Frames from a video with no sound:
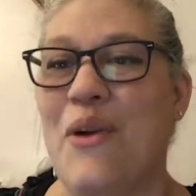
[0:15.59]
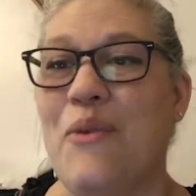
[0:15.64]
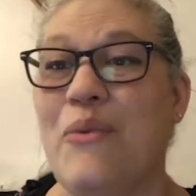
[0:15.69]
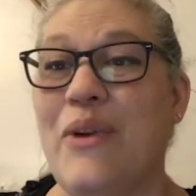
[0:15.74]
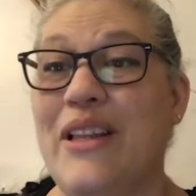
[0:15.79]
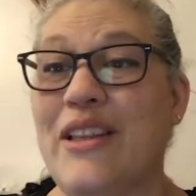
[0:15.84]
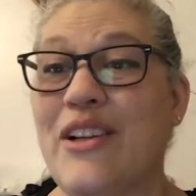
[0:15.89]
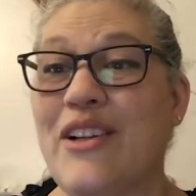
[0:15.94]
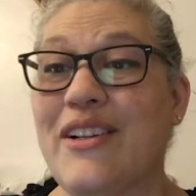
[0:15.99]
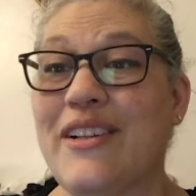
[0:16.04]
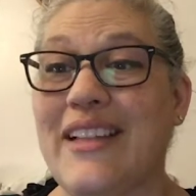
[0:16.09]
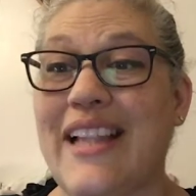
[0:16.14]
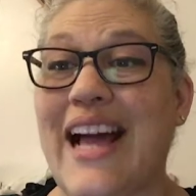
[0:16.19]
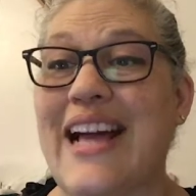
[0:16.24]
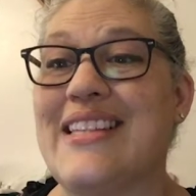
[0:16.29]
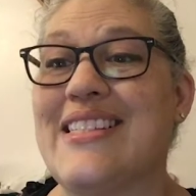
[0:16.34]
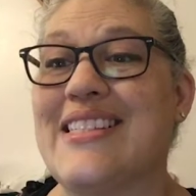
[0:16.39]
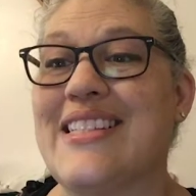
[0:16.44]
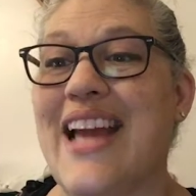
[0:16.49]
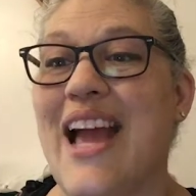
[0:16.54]
We learned
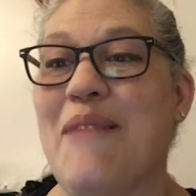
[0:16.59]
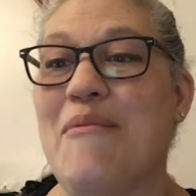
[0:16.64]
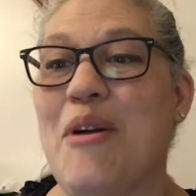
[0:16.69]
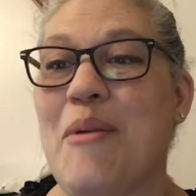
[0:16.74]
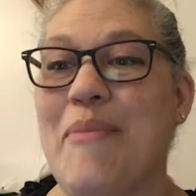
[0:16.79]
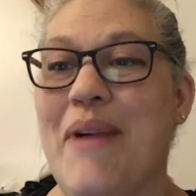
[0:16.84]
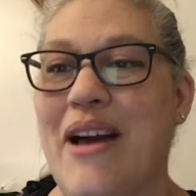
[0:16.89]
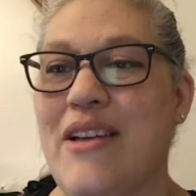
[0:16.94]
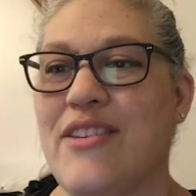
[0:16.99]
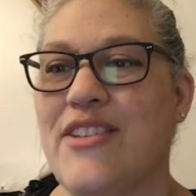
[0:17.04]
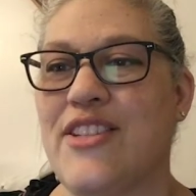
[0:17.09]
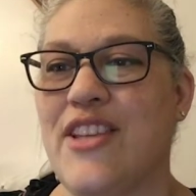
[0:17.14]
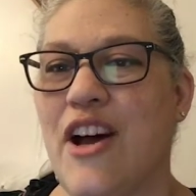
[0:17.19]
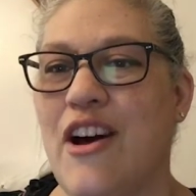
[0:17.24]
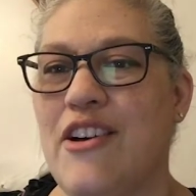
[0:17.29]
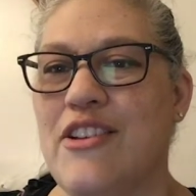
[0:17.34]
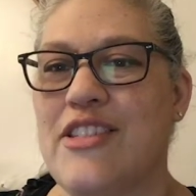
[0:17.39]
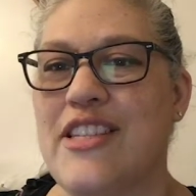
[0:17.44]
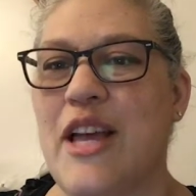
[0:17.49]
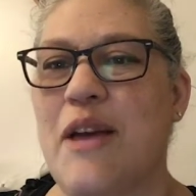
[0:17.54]
last time about
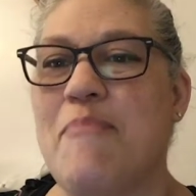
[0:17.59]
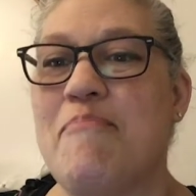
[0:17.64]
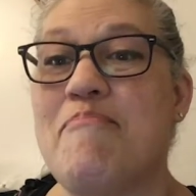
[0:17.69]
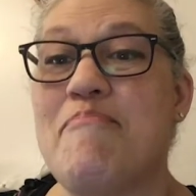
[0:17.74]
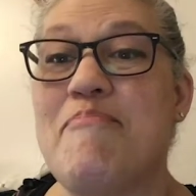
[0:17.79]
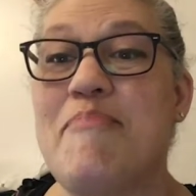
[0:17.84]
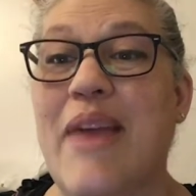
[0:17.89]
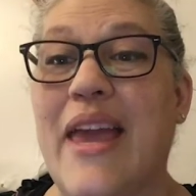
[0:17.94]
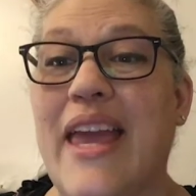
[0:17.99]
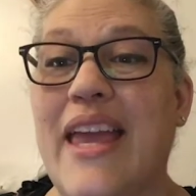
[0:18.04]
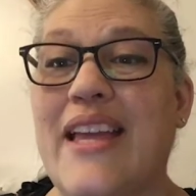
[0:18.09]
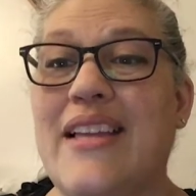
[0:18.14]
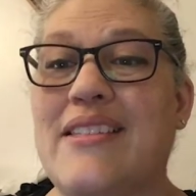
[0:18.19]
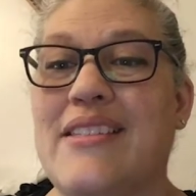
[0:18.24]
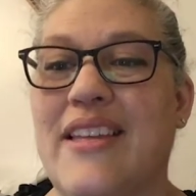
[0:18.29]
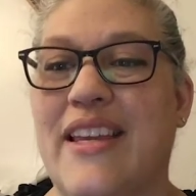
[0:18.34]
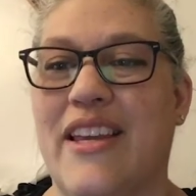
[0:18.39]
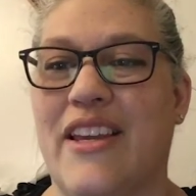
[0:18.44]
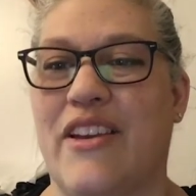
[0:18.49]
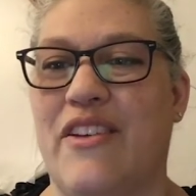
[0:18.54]
Saul's
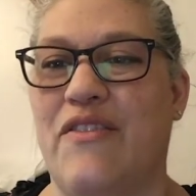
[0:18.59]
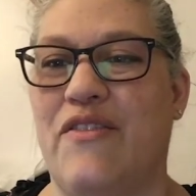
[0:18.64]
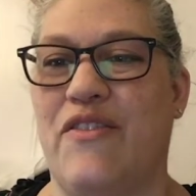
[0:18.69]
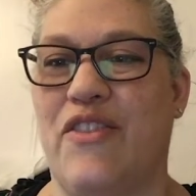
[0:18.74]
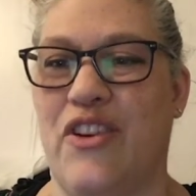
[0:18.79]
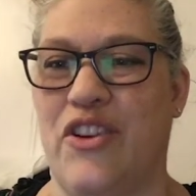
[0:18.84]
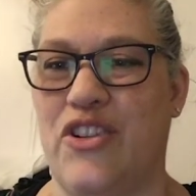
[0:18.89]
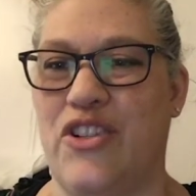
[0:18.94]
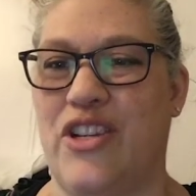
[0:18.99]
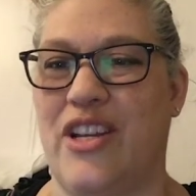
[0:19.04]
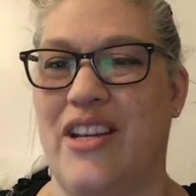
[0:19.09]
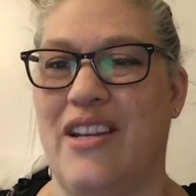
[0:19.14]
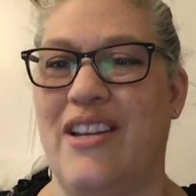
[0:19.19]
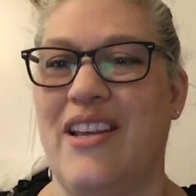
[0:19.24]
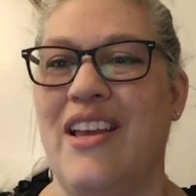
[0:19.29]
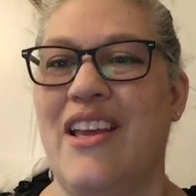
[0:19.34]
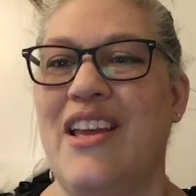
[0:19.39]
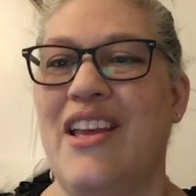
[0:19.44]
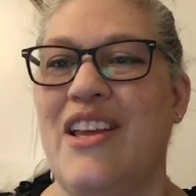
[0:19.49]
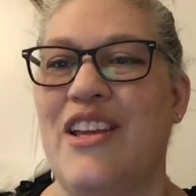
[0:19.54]
amazing conversion
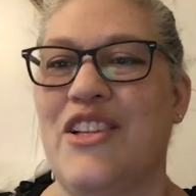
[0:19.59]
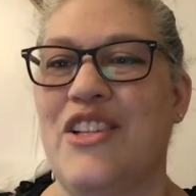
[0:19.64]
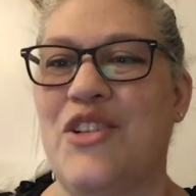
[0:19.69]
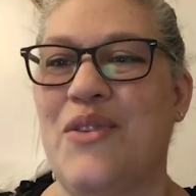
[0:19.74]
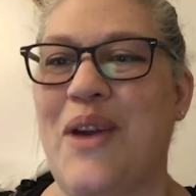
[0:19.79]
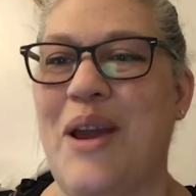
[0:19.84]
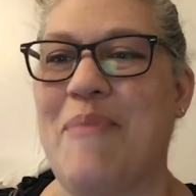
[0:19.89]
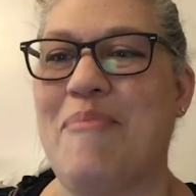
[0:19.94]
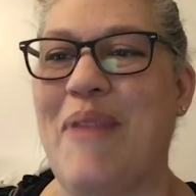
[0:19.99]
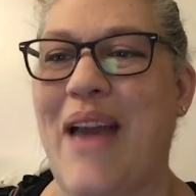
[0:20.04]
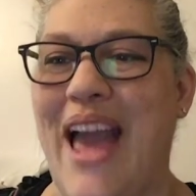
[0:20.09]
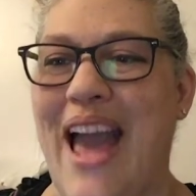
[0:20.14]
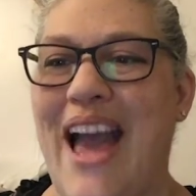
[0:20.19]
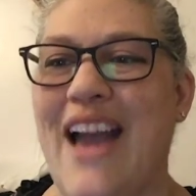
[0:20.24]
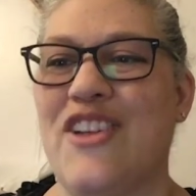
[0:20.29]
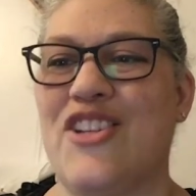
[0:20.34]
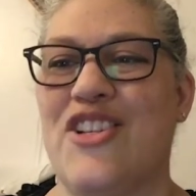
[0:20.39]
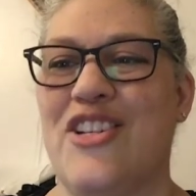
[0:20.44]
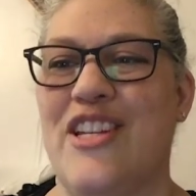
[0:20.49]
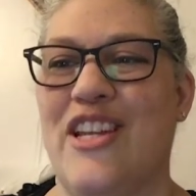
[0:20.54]
to a
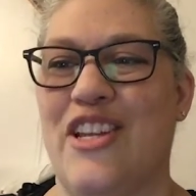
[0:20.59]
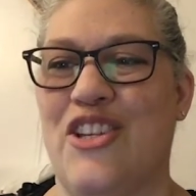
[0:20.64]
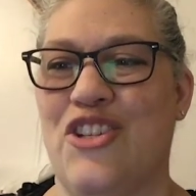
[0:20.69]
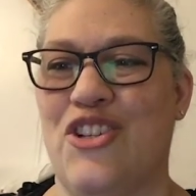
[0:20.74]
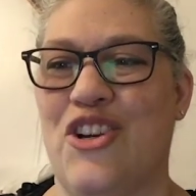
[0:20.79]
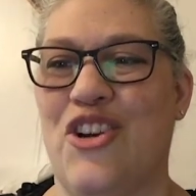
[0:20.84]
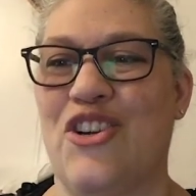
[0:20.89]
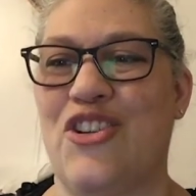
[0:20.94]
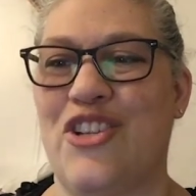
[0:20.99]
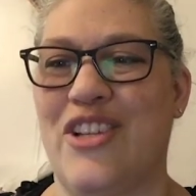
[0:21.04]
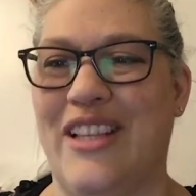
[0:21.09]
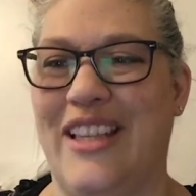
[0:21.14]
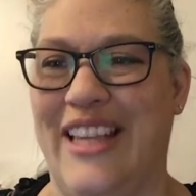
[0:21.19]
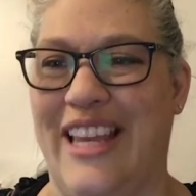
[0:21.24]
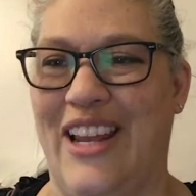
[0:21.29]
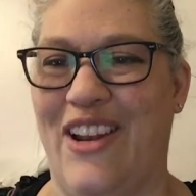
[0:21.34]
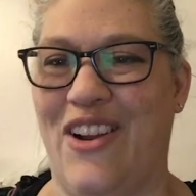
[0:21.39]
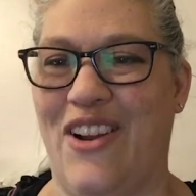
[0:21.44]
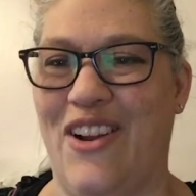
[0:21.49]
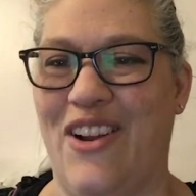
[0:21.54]
passionate church
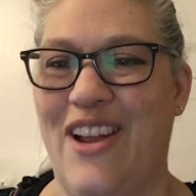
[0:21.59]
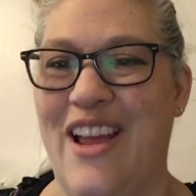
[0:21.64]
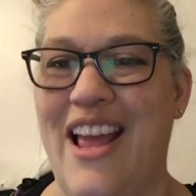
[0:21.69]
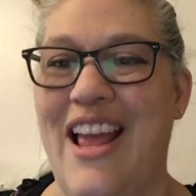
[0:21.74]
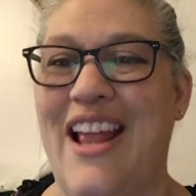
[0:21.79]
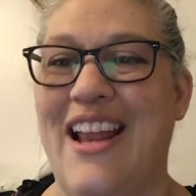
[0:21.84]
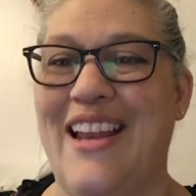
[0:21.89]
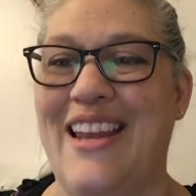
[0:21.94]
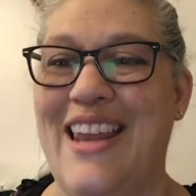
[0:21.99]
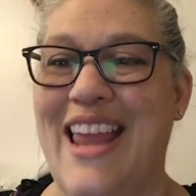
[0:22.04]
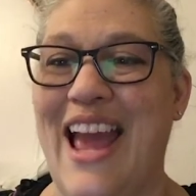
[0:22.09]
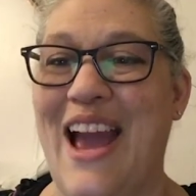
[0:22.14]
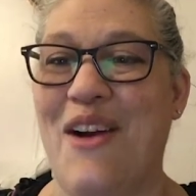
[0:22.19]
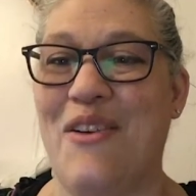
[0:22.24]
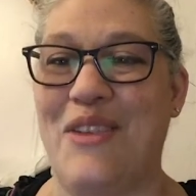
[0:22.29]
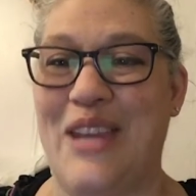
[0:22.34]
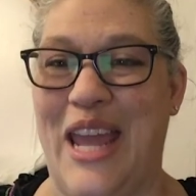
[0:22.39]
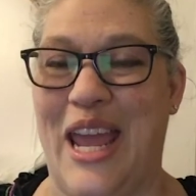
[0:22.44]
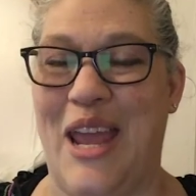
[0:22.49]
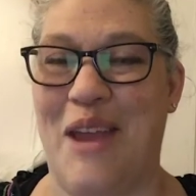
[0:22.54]
leader
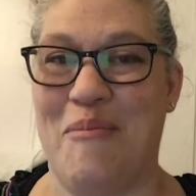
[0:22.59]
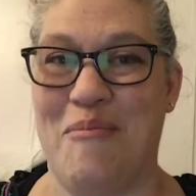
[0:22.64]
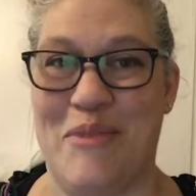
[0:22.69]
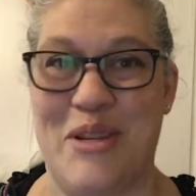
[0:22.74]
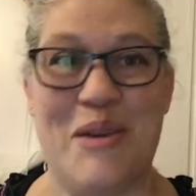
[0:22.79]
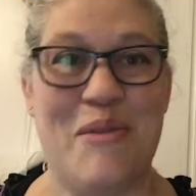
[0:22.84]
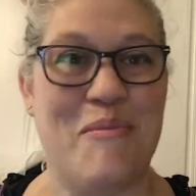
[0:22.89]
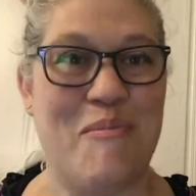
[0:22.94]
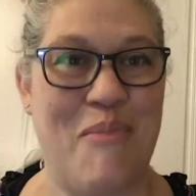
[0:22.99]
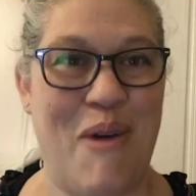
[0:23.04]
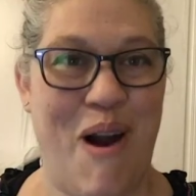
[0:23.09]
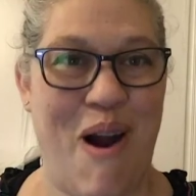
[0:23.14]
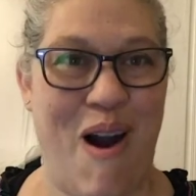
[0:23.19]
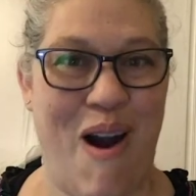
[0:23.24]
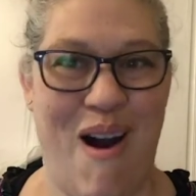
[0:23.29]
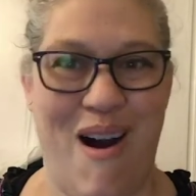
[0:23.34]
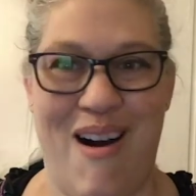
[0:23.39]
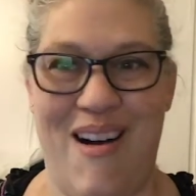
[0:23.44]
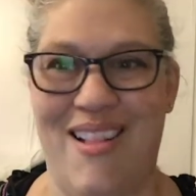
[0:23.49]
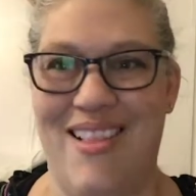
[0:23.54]
now named
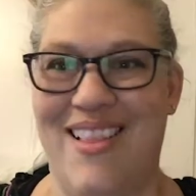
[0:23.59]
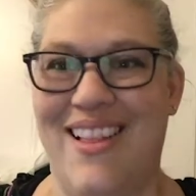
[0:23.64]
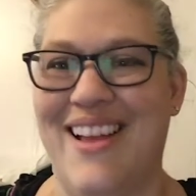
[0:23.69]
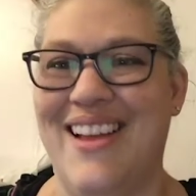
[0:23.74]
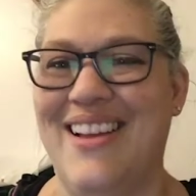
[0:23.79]
Paul.